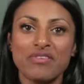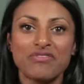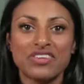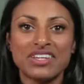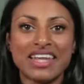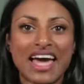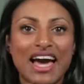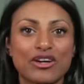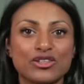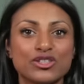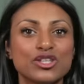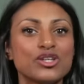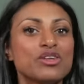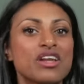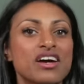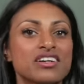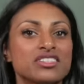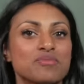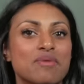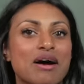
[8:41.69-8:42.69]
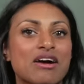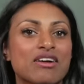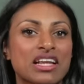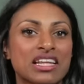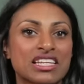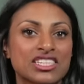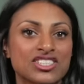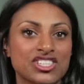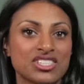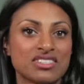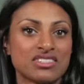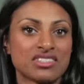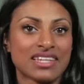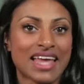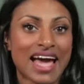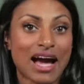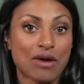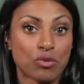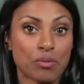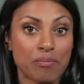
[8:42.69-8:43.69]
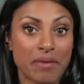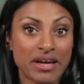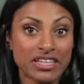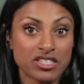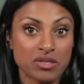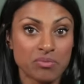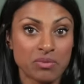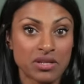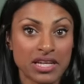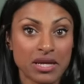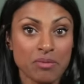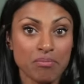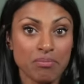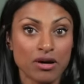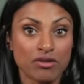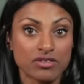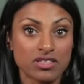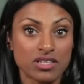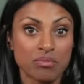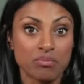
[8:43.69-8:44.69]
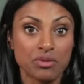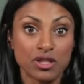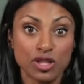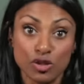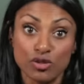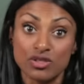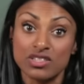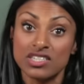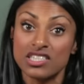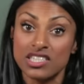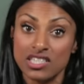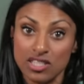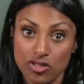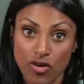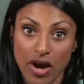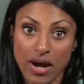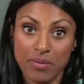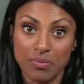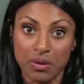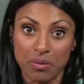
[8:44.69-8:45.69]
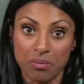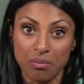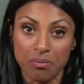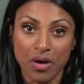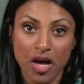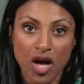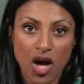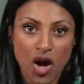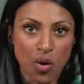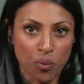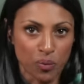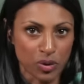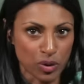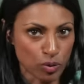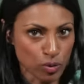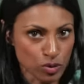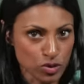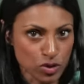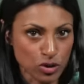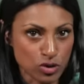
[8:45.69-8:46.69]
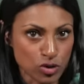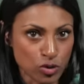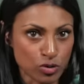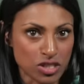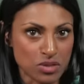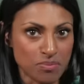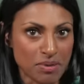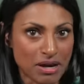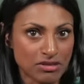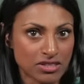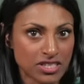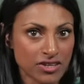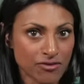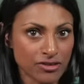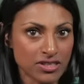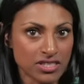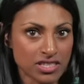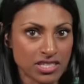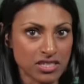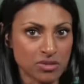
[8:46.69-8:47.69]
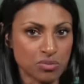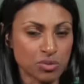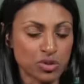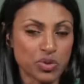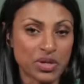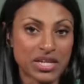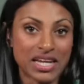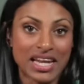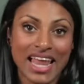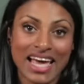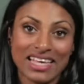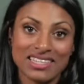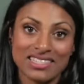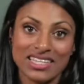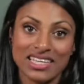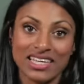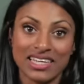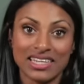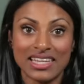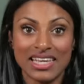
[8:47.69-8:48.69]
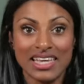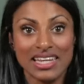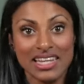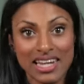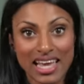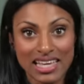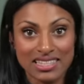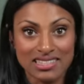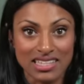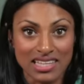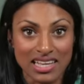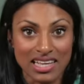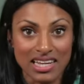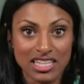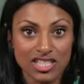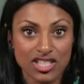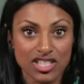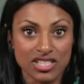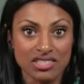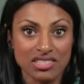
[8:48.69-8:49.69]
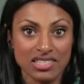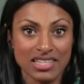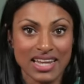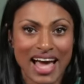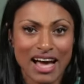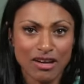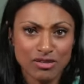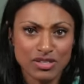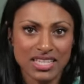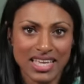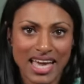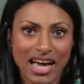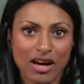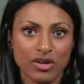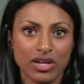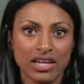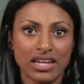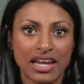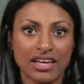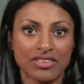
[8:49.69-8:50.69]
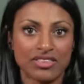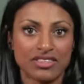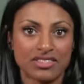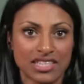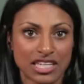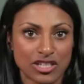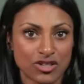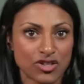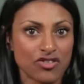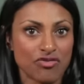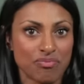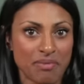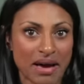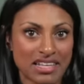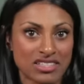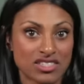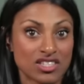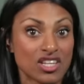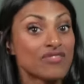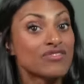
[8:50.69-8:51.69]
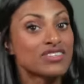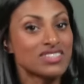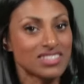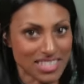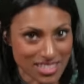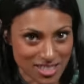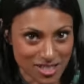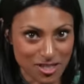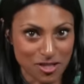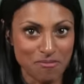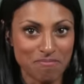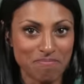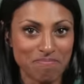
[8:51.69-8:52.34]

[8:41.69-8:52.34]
But for now, you learned about collisions and how momentum and impulse can be used to describe them. We also talked about differences between elastic and inelastic collisions and how to calculate the centre of mass of a system.